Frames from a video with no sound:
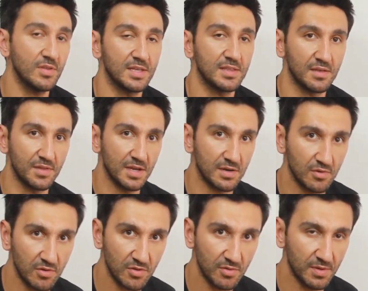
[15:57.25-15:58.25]
and they are
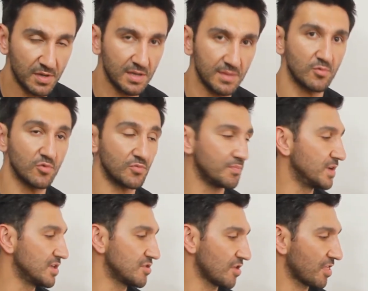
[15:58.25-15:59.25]
going to become good
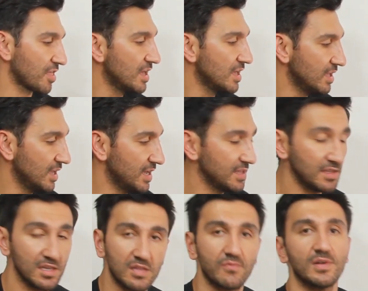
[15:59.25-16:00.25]
branches, and
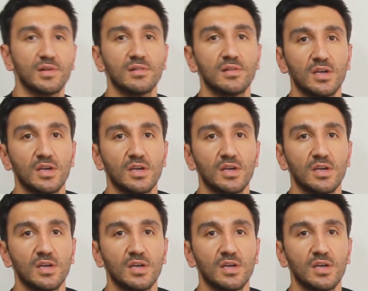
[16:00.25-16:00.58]
it will